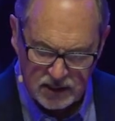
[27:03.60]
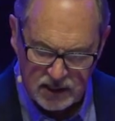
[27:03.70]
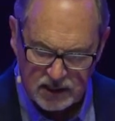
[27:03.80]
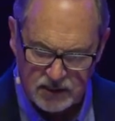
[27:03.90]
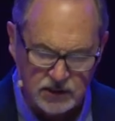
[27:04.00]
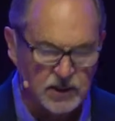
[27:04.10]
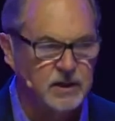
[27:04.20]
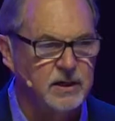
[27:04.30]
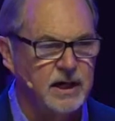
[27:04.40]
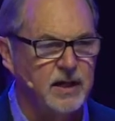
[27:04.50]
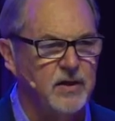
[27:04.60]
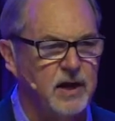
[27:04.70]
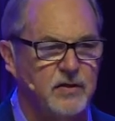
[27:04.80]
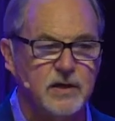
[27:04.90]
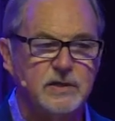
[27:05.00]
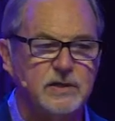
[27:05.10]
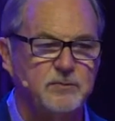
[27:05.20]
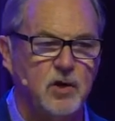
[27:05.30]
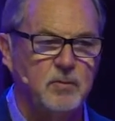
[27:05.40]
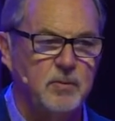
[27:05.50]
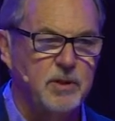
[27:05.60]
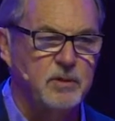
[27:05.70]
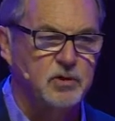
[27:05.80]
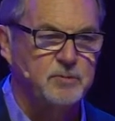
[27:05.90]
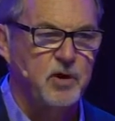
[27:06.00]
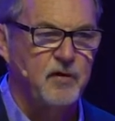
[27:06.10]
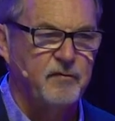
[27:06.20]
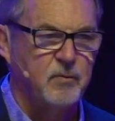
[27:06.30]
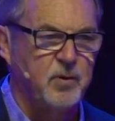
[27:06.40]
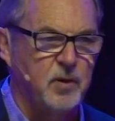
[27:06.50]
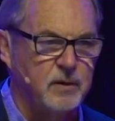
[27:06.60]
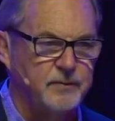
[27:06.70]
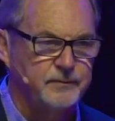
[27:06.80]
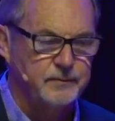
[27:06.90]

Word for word: he can turn in there. This is probably the most powerful point.